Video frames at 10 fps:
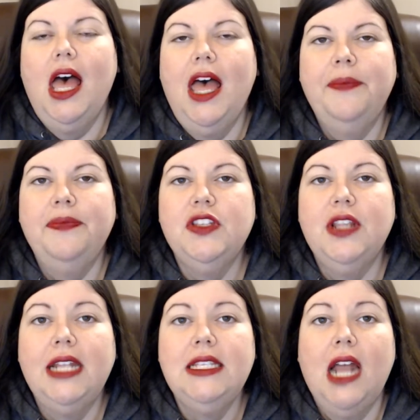So
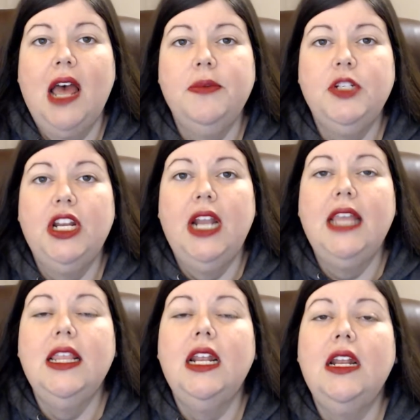that's an option. And
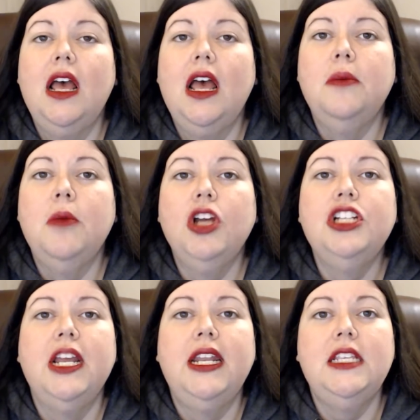then our
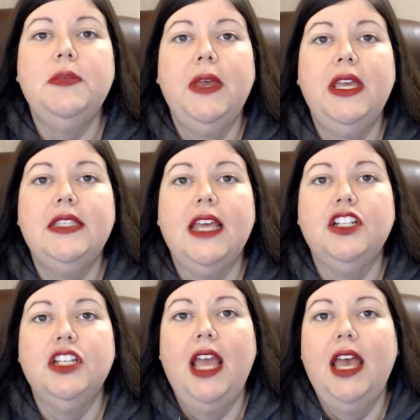Chinese place
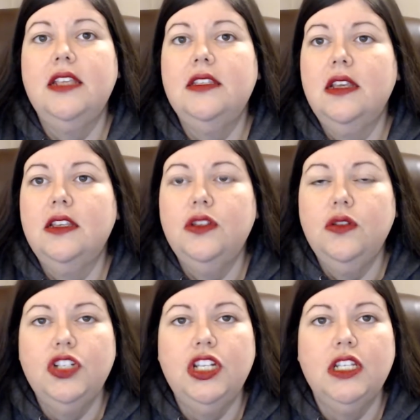actually has
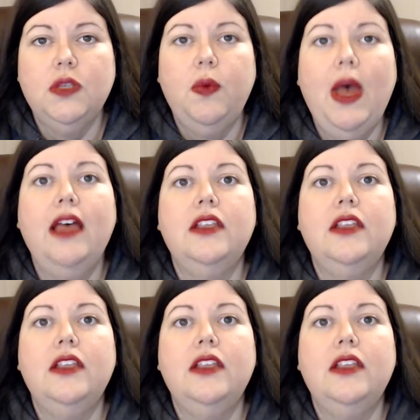sushi as well.